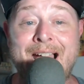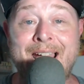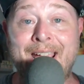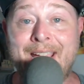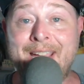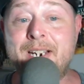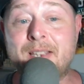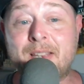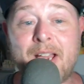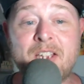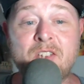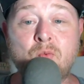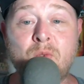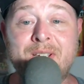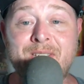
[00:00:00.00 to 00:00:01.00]
I hated
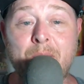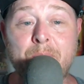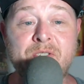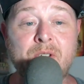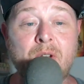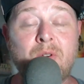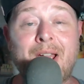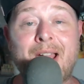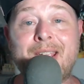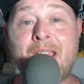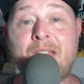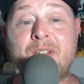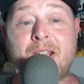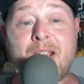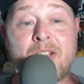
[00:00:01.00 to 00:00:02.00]
last week's episode. I
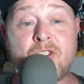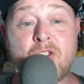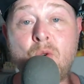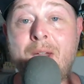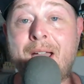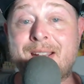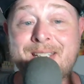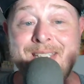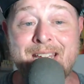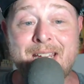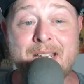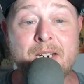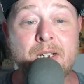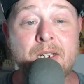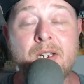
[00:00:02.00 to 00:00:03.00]
gave it a 2 out of
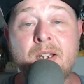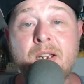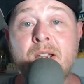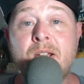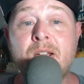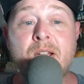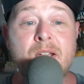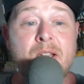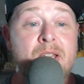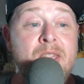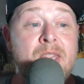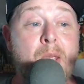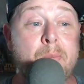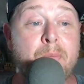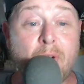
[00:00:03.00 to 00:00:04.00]
10.
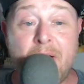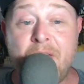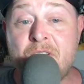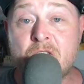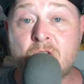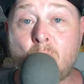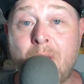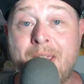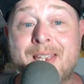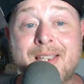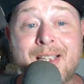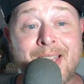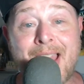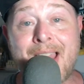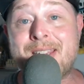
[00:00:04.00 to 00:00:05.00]
The previous
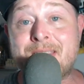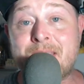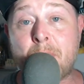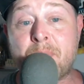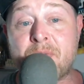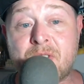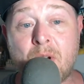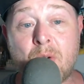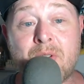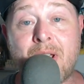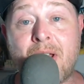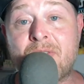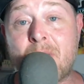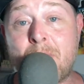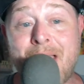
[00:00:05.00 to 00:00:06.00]
week, the last episode
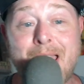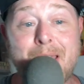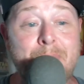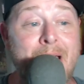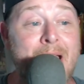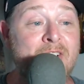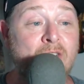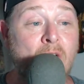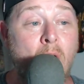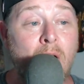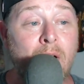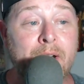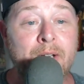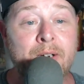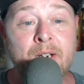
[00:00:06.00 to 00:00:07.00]
of the Bad Batch
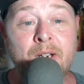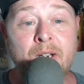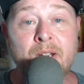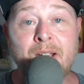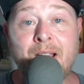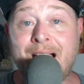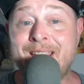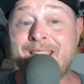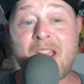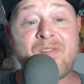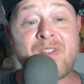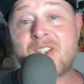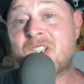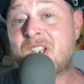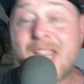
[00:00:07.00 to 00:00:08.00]
arc, I
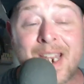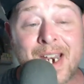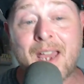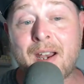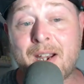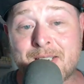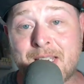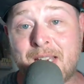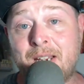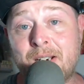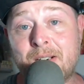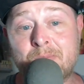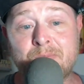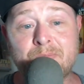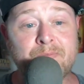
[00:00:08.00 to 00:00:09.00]
gave a 10 out of
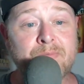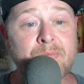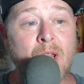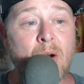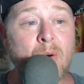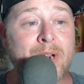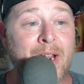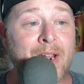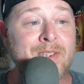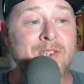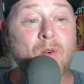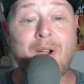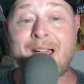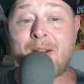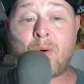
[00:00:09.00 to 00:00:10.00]
10. Okay,
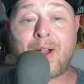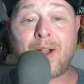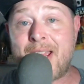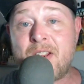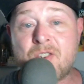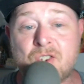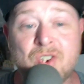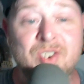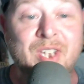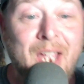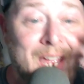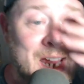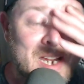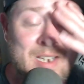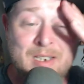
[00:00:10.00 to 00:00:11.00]
so I don't hate just
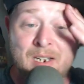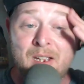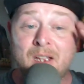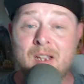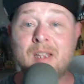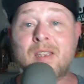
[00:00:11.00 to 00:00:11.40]
to hate.